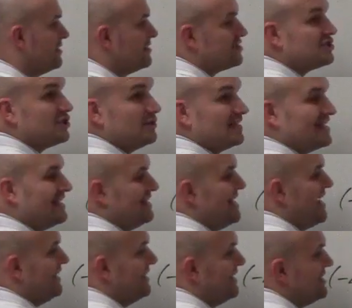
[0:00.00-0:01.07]
So to
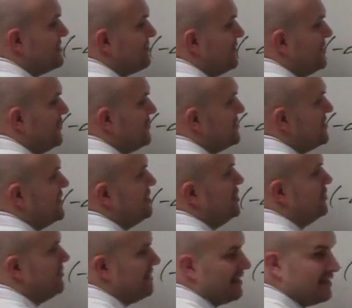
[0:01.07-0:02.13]
connect these, we use the
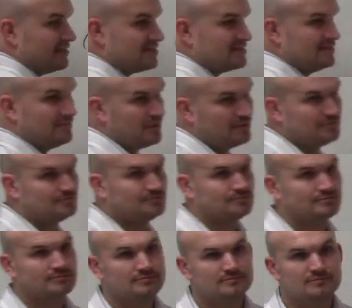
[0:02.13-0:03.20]
union symbol.
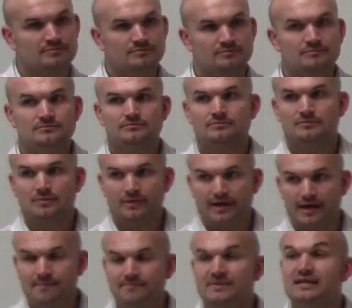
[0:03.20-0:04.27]

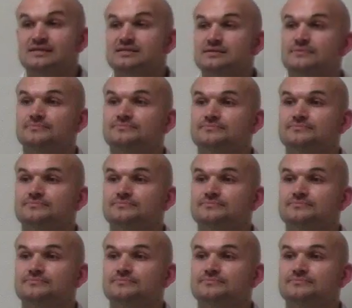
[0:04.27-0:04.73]
OK? Yes?